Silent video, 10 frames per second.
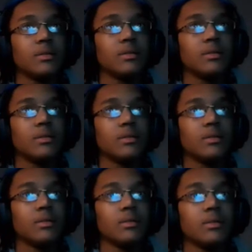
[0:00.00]

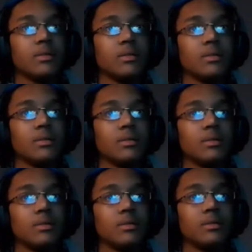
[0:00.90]

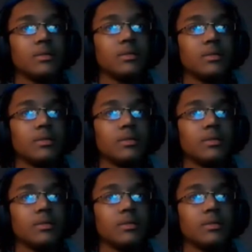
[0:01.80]
No one is speaking in this clip.